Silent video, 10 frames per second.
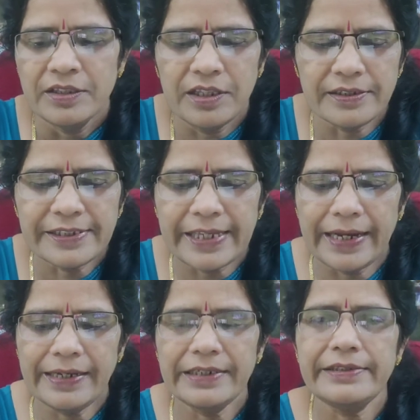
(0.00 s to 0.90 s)
The cell
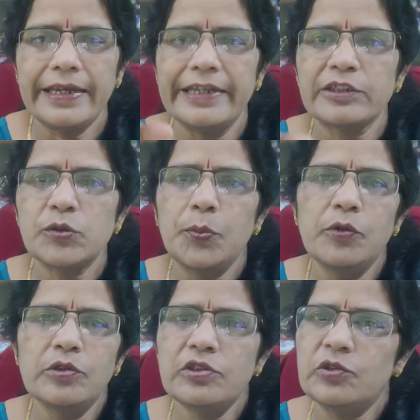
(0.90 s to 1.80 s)
is
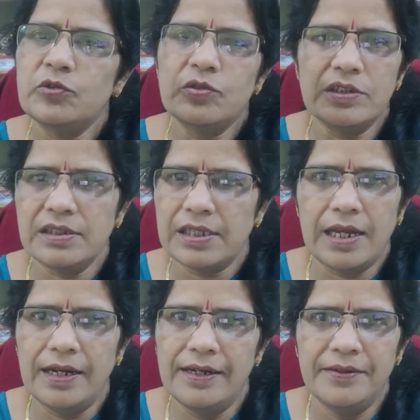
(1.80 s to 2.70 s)
exposed to the
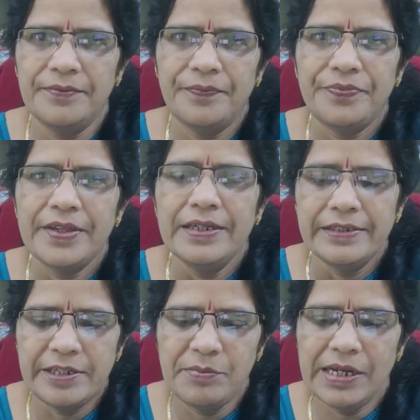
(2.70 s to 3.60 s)
sun.
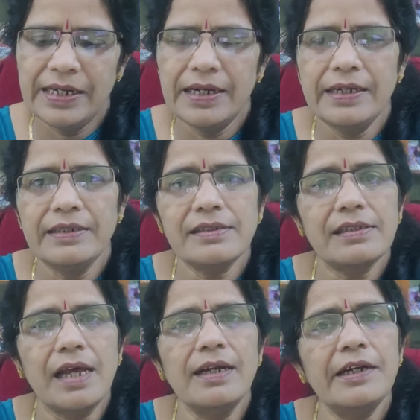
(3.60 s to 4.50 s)
Similarly,
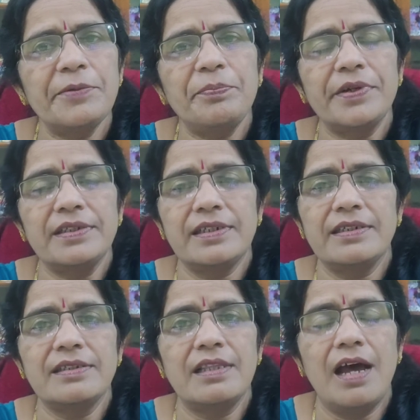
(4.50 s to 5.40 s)
sun
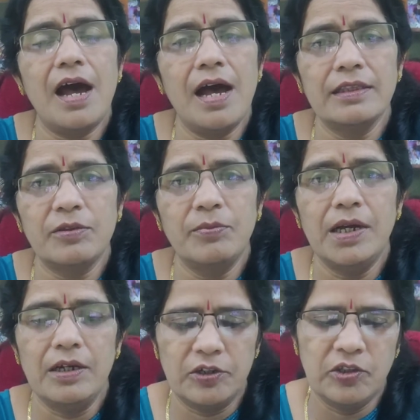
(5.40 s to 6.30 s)
represents the
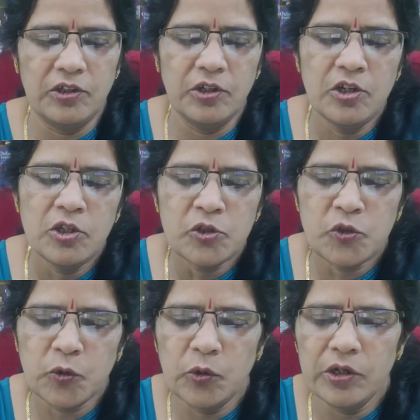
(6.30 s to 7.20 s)
Atma or the
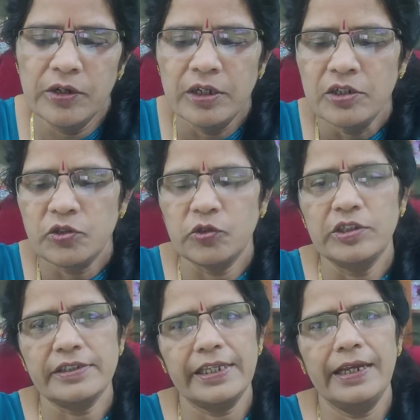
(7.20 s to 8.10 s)
soul. So
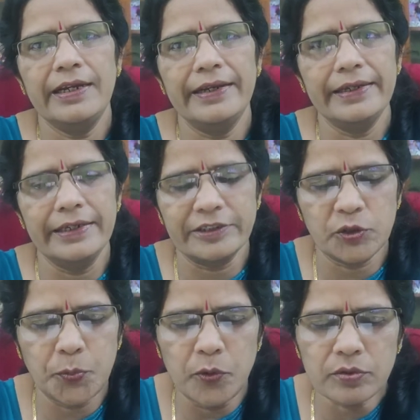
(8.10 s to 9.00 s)
the cell
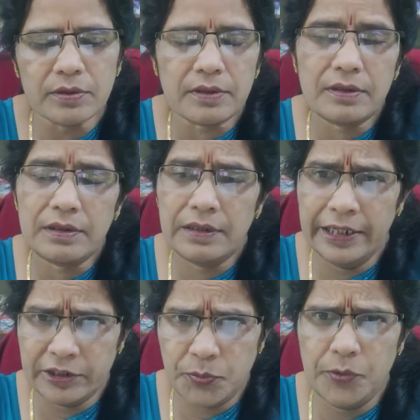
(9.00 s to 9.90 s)

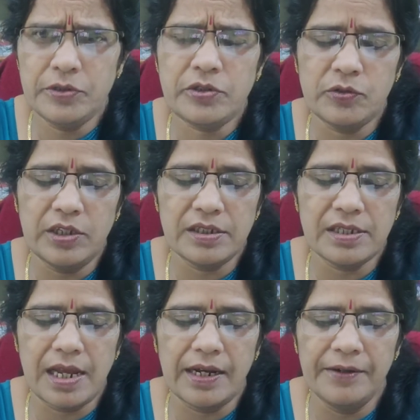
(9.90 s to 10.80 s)
exposed to the
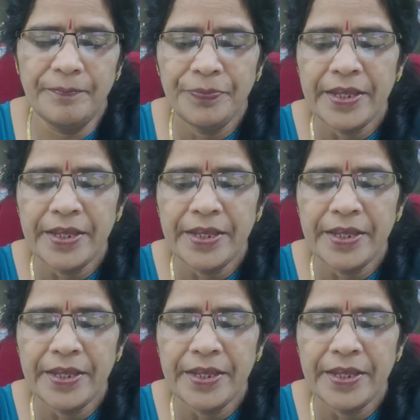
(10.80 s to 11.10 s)
sun,